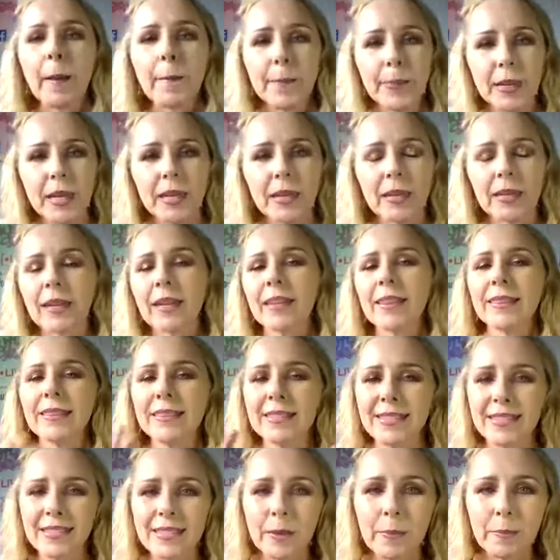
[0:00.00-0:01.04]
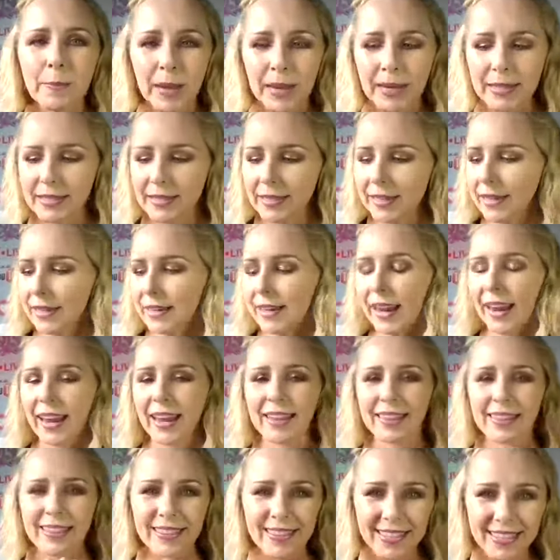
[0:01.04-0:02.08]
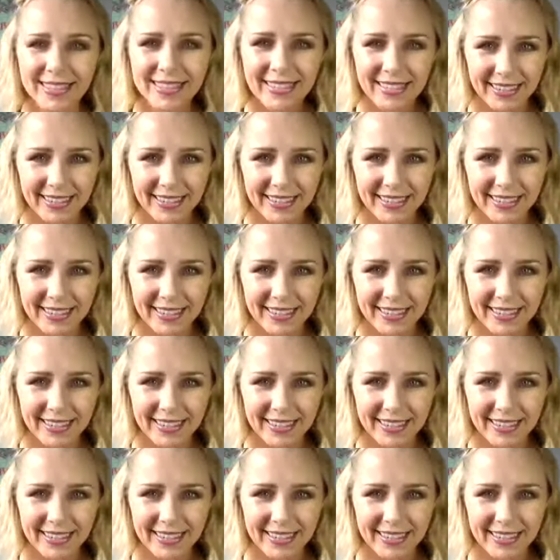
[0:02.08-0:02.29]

but this is a basic, and this